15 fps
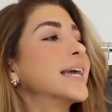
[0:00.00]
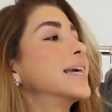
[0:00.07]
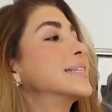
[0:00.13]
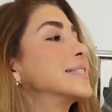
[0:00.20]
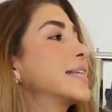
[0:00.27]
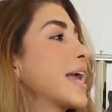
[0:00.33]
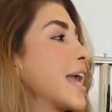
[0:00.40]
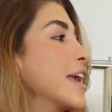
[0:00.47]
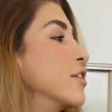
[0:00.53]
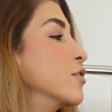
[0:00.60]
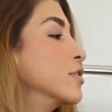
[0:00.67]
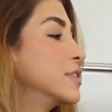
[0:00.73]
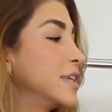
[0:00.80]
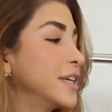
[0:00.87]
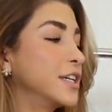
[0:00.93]
is the
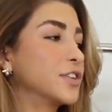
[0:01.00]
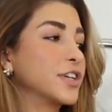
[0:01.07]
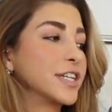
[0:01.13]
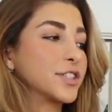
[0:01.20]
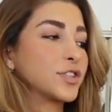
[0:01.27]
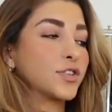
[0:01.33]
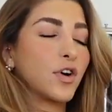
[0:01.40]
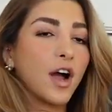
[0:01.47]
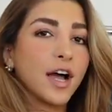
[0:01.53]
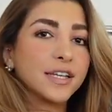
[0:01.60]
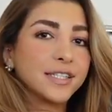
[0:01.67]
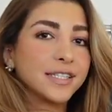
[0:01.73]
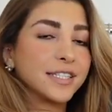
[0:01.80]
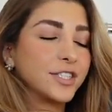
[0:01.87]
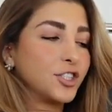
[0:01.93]
Aguilde
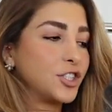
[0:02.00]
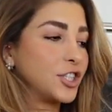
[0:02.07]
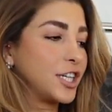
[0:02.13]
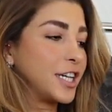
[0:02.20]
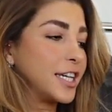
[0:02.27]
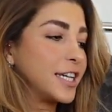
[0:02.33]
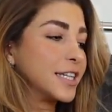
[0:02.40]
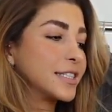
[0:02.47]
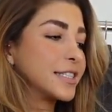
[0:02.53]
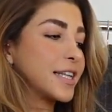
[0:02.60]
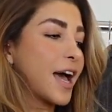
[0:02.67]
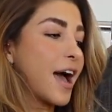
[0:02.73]
crisscross jeans.